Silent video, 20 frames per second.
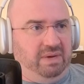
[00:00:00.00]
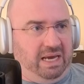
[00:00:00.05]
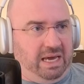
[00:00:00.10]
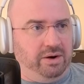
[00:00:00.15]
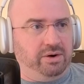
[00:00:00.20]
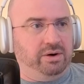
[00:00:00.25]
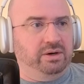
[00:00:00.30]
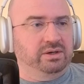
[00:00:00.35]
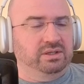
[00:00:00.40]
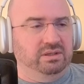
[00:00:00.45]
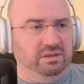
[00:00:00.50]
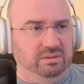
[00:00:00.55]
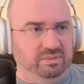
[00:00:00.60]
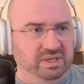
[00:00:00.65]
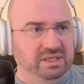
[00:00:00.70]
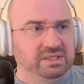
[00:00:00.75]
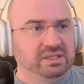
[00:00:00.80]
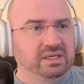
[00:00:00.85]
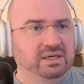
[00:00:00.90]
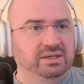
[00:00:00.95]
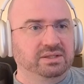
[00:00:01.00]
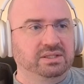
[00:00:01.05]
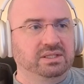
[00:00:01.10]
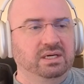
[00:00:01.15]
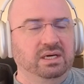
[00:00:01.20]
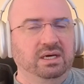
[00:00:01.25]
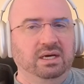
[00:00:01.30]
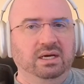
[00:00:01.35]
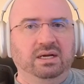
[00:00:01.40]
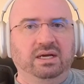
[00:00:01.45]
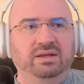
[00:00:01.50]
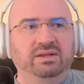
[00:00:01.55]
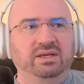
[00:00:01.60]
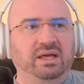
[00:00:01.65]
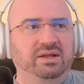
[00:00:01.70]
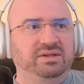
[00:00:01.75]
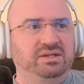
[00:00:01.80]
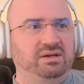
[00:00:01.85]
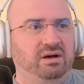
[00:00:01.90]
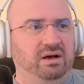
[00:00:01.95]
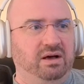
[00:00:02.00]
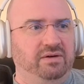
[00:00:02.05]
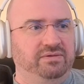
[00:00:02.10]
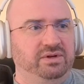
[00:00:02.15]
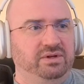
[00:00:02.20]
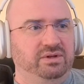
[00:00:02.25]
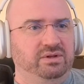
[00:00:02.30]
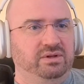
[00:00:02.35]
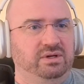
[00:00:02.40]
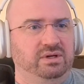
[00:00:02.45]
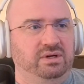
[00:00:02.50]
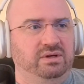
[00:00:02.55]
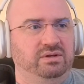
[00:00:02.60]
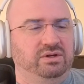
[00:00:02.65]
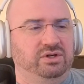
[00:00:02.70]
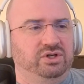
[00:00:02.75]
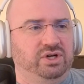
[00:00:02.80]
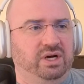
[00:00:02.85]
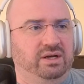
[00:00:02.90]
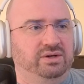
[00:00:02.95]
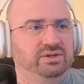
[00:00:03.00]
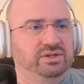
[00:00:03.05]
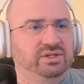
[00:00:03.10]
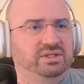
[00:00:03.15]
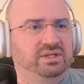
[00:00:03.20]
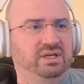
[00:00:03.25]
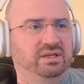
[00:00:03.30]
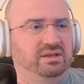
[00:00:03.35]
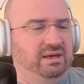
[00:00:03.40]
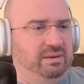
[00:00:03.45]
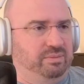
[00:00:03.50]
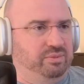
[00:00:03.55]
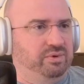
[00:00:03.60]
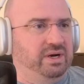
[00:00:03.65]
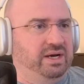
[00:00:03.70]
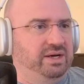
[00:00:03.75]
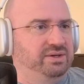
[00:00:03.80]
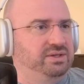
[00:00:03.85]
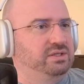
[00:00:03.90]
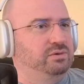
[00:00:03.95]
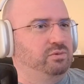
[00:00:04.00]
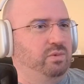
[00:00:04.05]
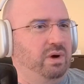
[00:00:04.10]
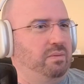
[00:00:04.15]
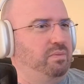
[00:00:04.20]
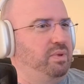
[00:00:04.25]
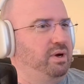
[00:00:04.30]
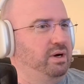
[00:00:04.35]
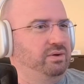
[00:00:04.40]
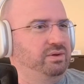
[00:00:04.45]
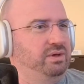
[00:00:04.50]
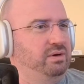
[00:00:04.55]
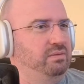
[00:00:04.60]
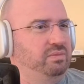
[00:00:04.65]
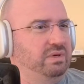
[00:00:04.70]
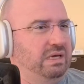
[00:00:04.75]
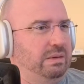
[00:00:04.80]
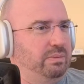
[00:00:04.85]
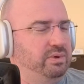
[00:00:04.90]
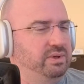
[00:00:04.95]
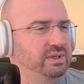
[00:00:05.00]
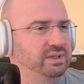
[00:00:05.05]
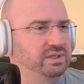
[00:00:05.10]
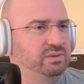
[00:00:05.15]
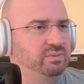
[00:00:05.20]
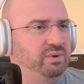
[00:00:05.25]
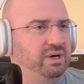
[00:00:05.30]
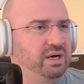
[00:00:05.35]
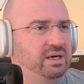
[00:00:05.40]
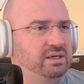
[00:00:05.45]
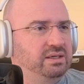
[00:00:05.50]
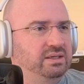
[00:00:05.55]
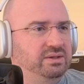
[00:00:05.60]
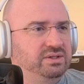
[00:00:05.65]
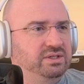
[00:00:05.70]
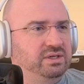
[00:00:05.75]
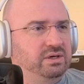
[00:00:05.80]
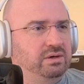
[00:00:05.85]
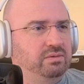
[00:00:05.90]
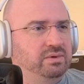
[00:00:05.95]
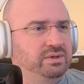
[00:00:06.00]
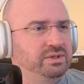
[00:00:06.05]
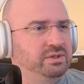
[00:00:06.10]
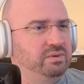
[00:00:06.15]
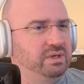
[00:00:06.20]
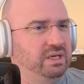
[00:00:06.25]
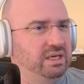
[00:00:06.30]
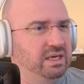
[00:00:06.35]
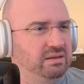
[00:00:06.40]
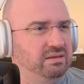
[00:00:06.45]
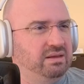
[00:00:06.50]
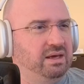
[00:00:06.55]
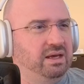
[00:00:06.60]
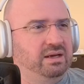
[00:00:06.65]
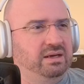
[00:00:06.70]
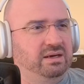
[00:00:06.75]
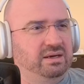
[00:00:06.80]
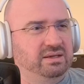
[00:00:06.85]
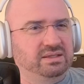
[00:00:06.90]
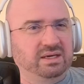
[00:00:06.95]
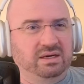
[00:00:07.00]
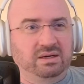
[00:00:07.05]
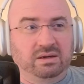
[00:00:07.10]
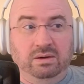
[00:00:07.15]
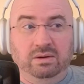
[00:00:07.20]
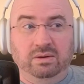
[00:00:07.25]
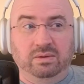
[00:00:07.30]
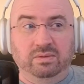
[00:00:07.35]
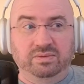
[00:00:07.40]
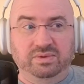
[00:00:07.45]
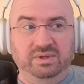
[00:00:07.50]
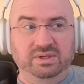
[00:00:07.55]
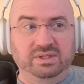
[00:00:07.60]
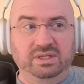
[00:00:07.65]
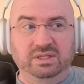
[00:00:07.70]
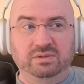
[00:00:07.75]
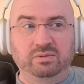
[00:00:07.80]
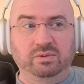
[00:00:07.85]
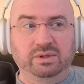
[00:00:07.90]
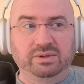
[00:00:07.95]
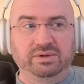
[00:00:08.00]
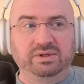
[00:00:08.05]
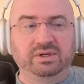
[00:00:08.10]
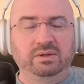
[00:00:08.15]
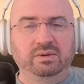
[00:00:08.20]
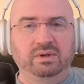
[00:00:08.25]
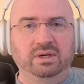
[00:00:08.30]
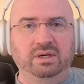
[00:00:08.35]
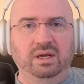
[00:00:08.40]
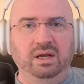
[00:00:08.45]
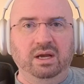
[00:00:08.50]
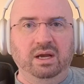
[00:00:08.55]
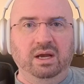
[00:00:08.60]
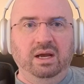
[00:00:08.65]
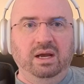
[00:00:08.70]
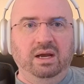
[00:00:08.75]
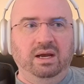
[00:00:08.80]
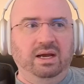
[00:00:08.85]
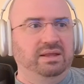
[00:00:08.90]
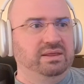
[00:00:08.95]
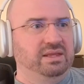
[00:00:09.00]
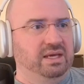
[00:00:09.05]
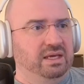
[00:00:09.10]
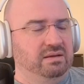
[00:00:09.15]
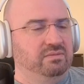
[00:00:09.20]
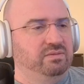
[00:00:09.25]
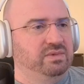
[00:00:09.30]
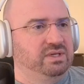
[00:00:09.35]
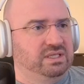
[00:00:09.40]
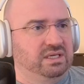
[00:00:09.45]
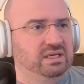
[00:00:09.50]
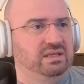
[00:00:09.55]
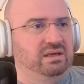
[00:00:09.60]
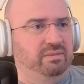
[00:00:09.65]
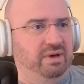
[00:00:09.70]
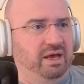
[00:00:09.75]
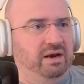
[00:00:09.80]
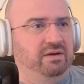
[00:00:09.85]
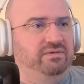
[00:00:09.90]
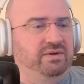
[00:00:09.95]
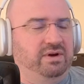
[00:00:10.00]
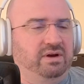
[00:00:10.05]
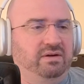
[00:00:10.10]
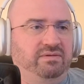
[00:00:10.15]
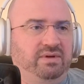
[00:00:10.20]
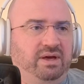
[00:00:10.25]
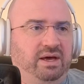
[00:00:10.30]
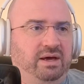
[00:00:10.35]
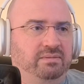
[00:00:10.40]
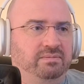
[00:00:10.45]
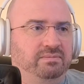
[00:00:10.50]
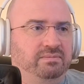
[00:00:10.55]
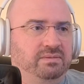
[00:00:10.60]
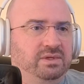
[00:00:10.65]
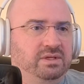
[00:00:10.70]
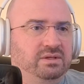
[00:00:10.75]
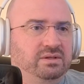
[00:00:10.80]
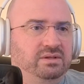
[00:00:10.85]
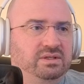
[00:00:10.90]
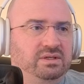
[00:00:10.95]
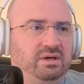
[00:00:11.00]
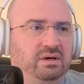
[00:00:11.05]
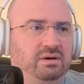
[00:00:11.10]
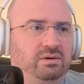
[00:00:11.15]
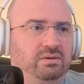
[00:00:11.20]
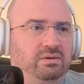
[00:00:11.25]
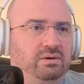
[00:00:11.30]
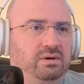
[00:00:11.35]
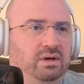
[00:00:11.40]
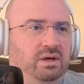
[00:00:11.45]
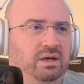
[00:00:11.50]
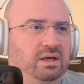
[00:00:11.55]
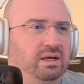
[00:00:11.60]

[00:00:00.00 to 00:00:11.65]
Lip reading: matter to the business. I think that's often the challenge, is that prize is way bigger than people expect. And so once we get that in, it's like, oh, this is worth doing. And then we see the benefit of that. So